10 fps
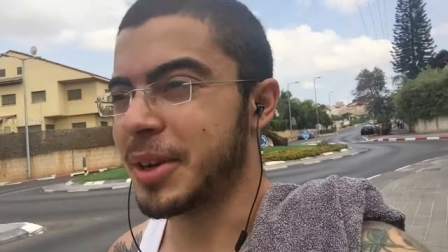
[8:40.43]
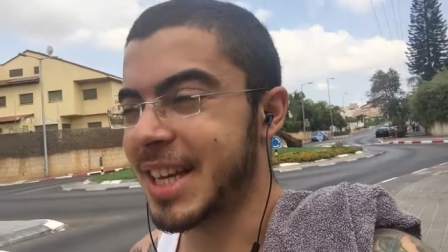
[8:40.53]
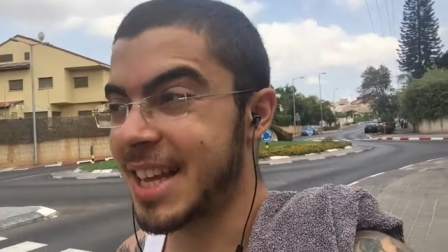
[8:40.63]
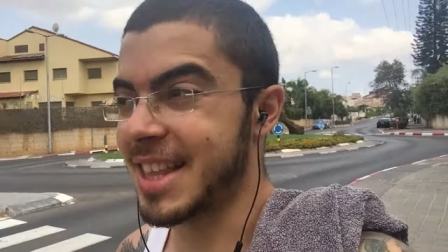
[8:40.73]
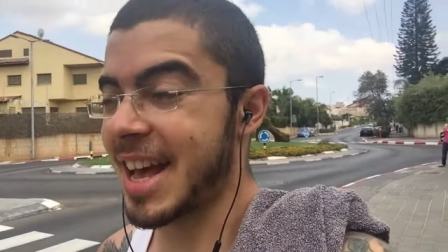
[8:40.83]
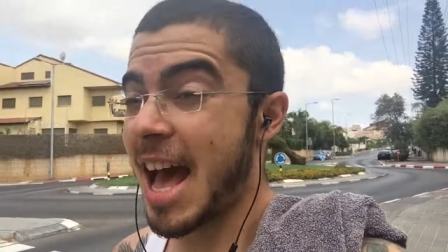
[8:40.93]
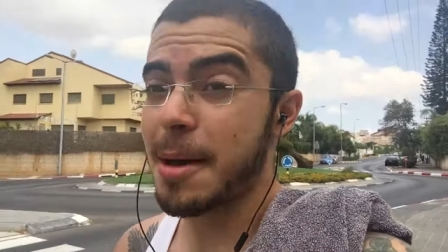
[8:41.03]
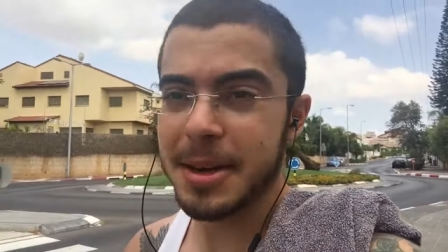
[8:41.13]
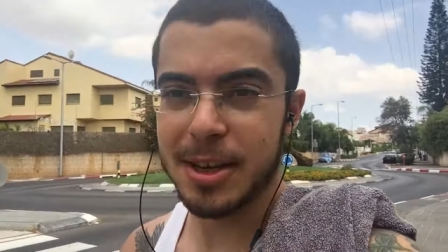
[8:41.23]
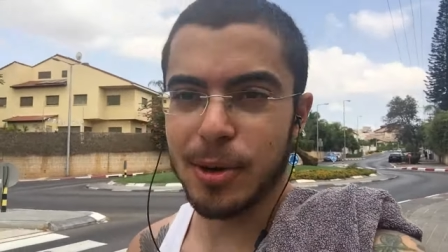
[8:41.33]
want to get the
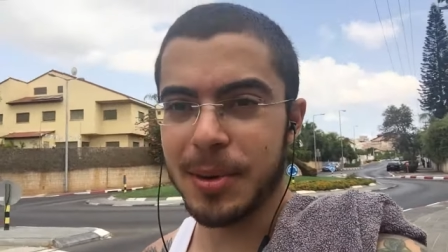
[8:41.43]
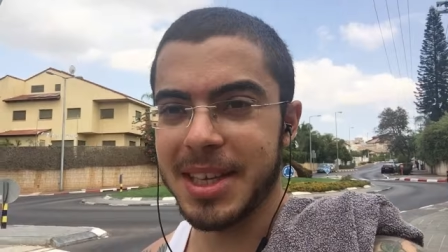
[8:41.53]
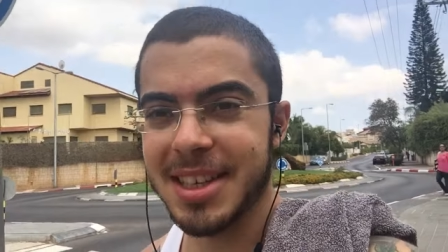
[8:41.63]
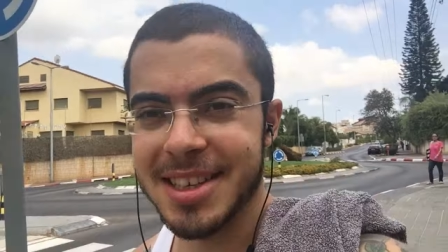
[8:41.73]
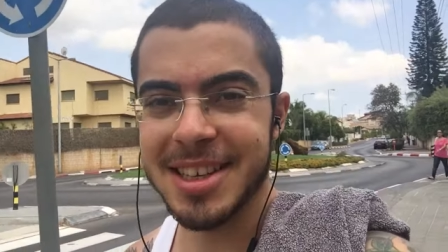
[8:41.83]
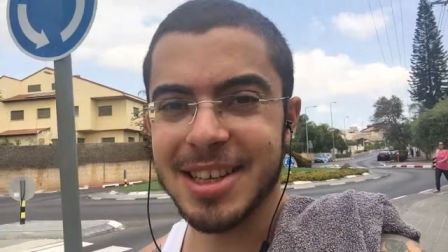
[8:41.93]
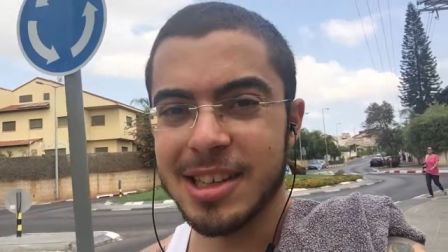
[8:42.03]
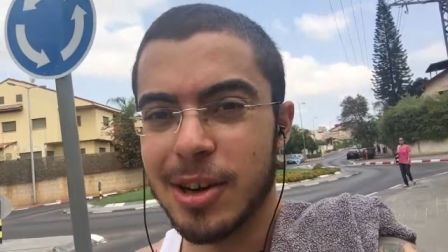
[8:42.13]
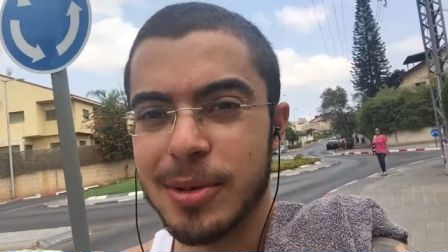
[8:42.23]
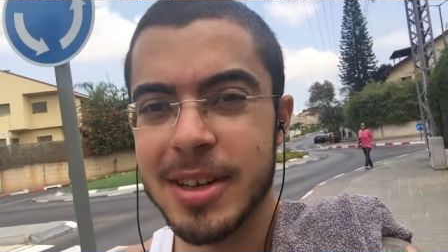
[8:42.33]
habit going, you
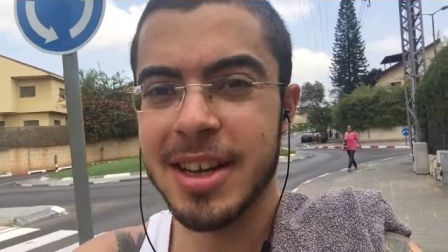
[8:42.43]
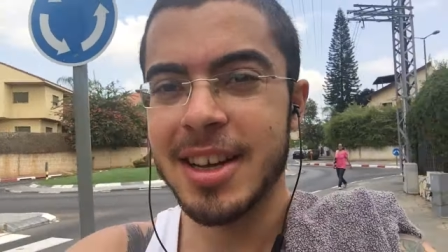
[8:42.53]
know,